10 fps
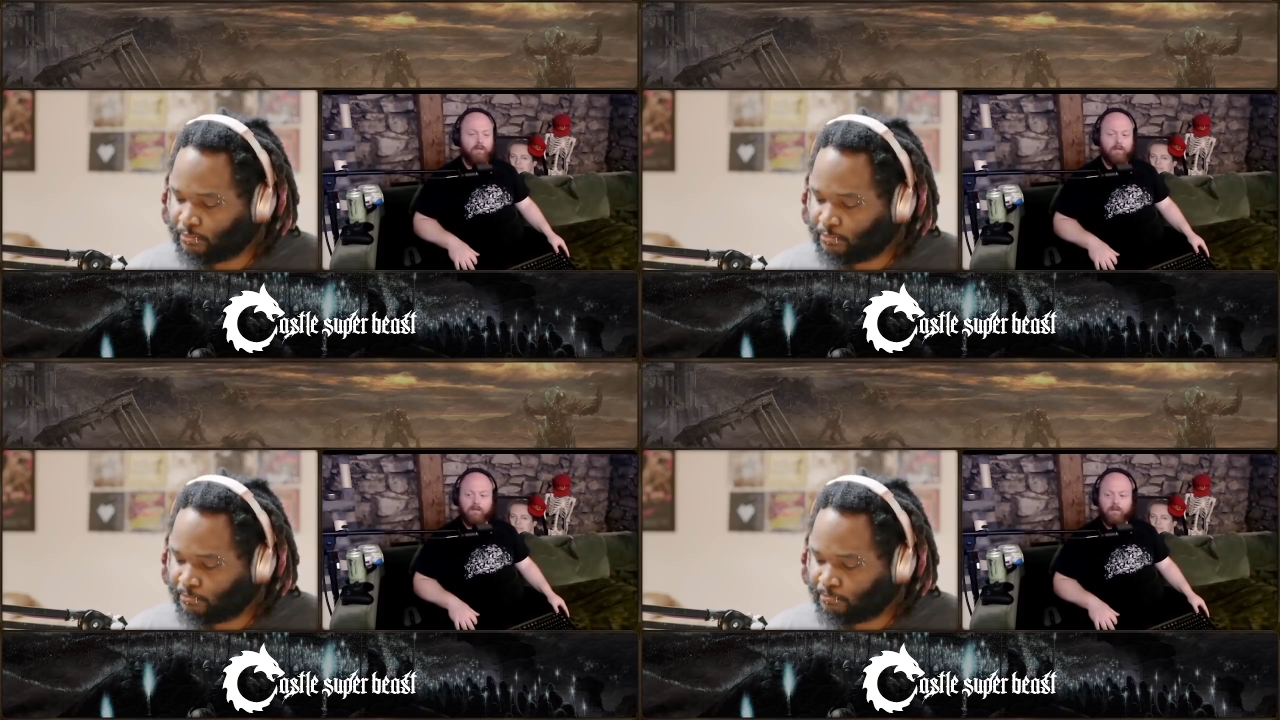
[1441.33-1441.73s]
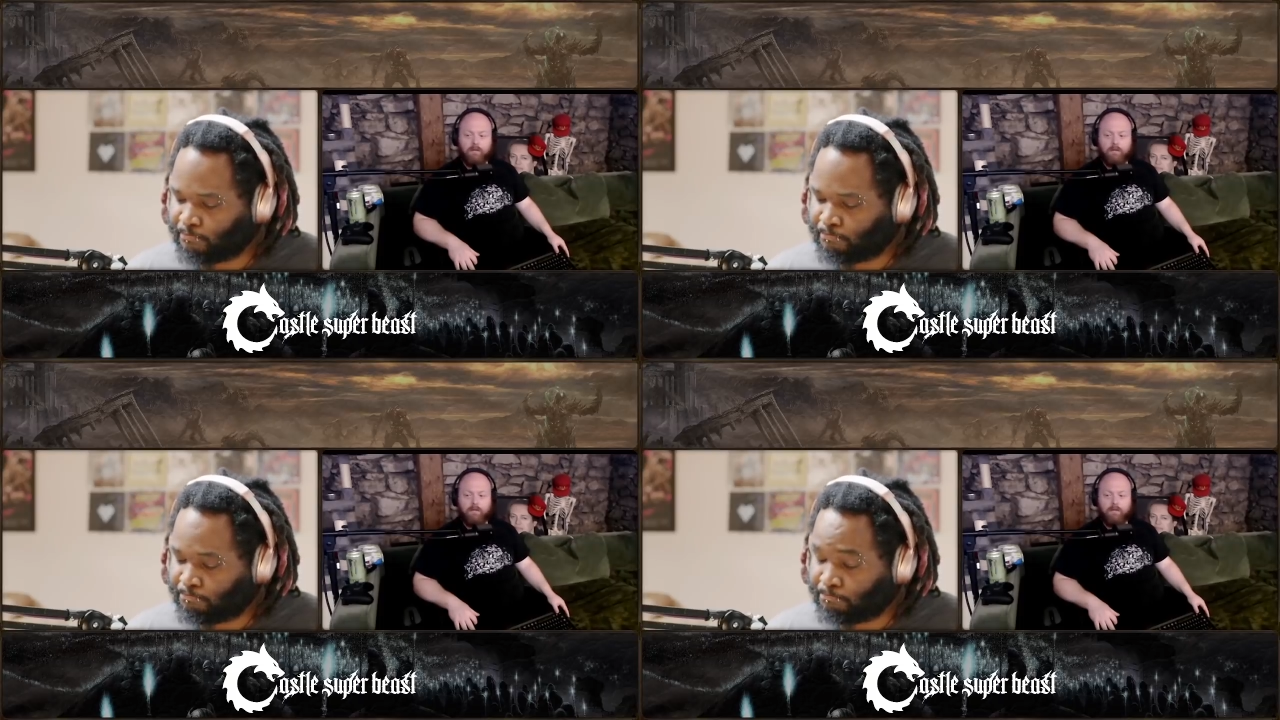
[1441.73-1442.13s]

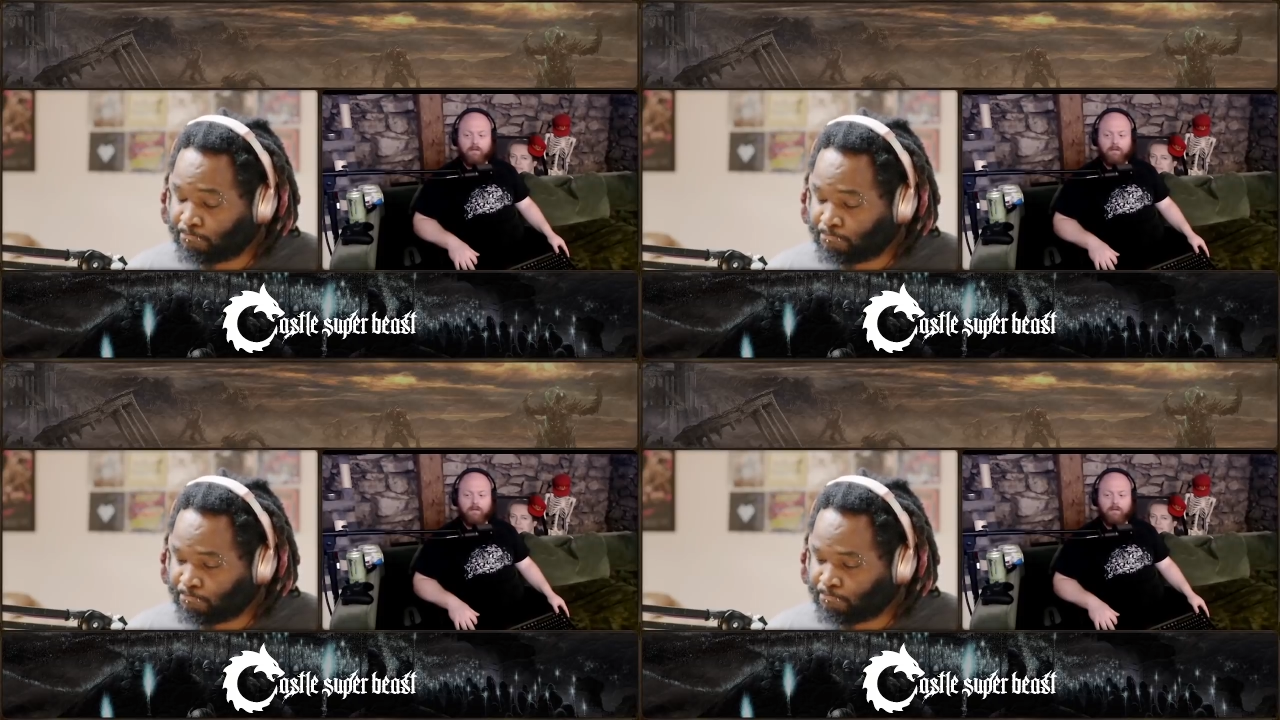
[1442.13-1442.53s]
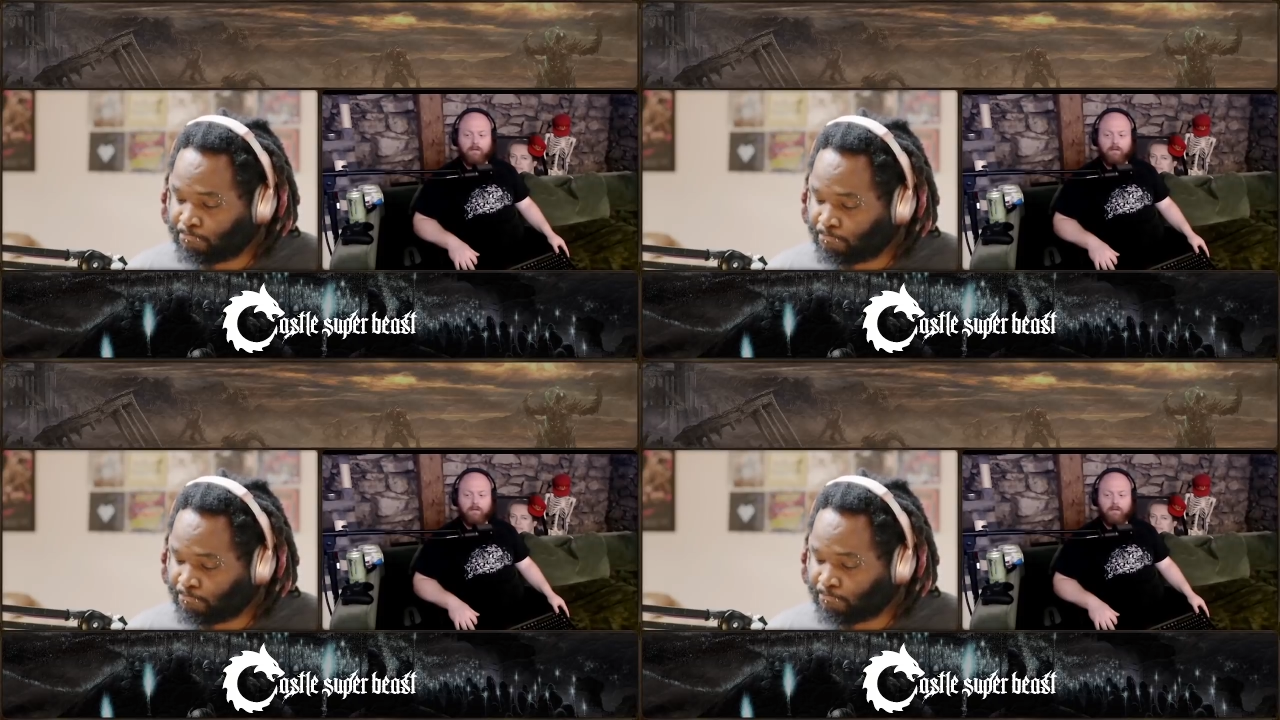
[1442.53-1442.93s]

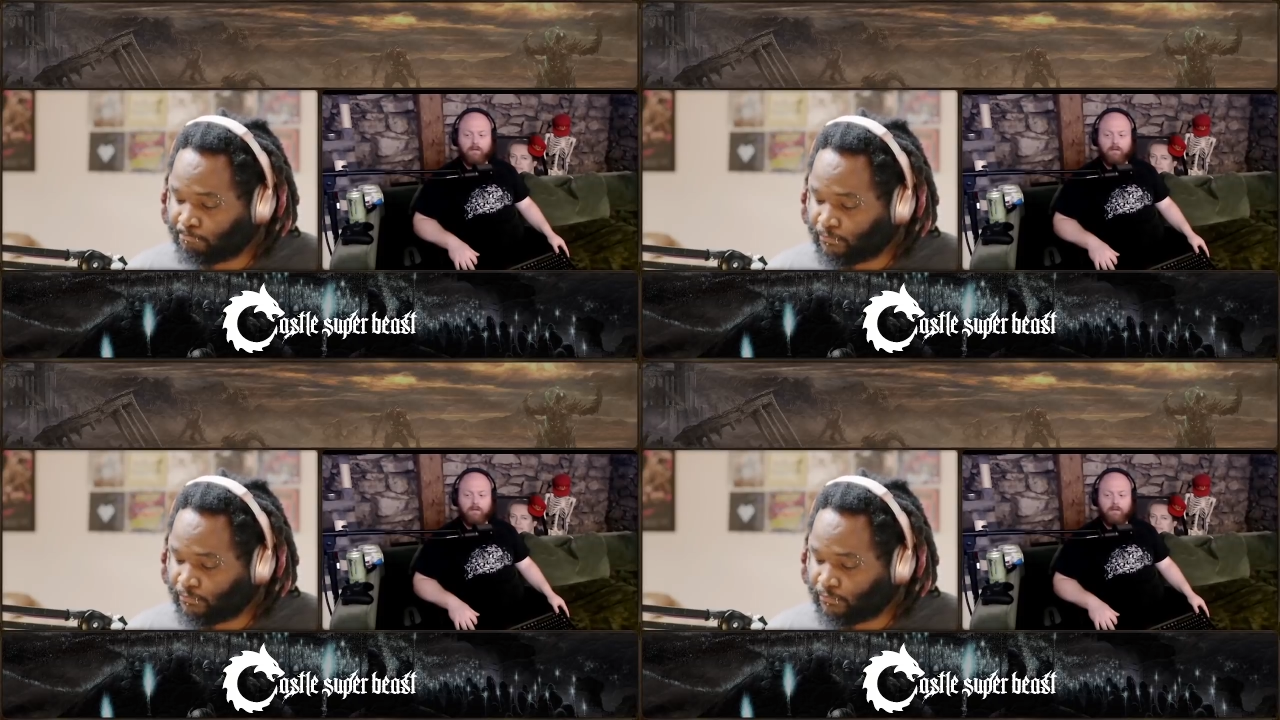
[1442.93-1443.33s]
No one is speaking in this clip.